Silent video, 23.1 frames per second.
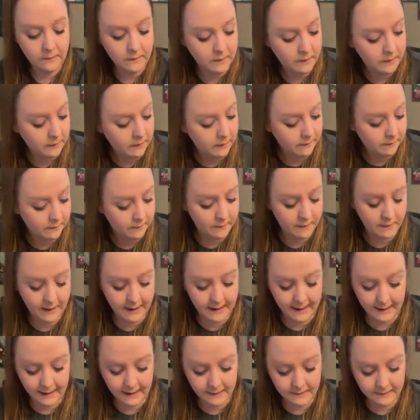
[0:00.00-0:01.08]
right, so there is
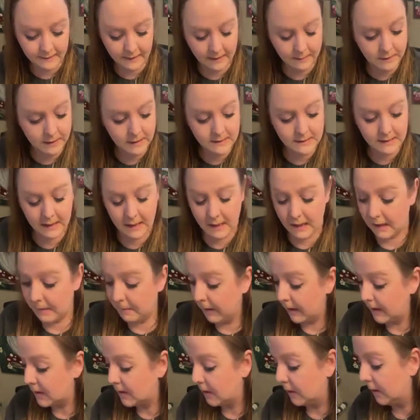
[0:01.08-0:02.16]
that. I'm going to
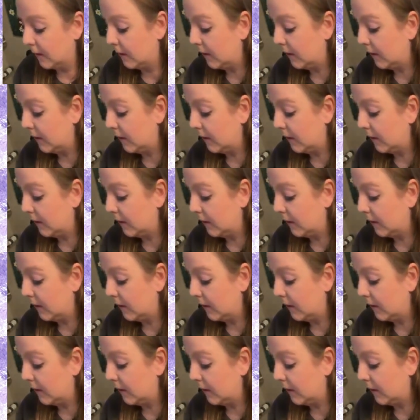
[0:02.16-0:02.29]
take my